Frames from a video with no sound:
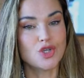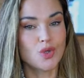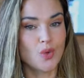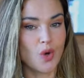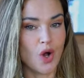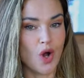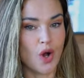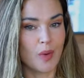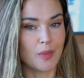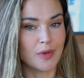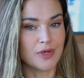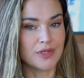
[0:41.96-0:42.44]
two
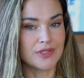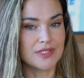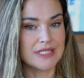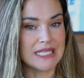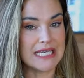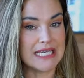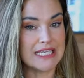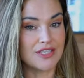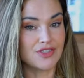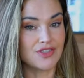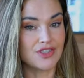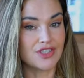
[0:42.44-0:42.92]
hormones,
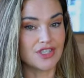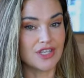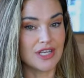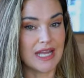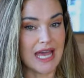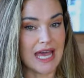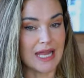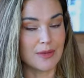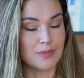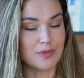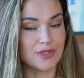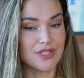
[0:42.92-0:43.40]
estrogen
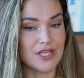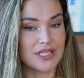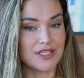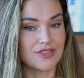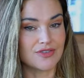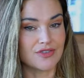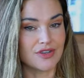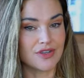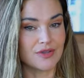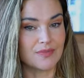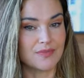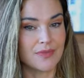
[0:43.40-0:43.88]
and
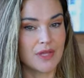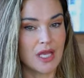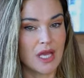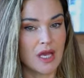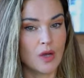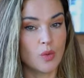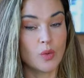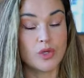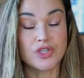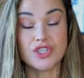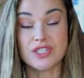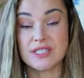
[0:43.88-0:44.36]
progesterone,
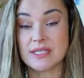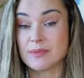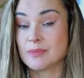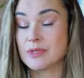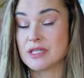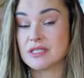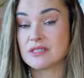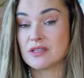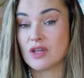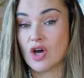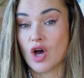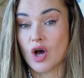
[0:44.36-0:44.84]
which are
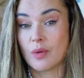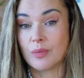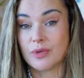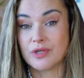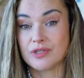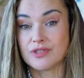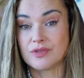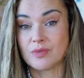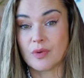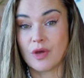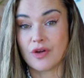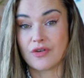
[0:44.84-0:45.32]
similar to the
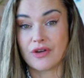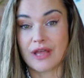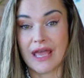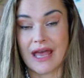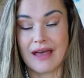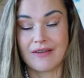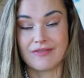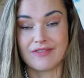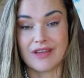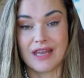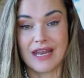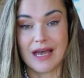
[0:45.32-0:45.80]
hormones we already
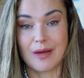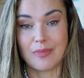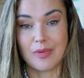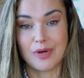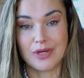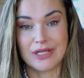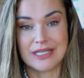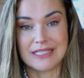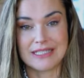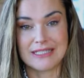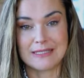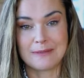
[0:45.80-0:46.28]
have in our
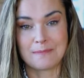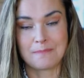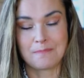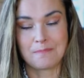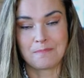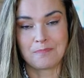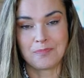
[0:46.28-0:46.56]
bodies.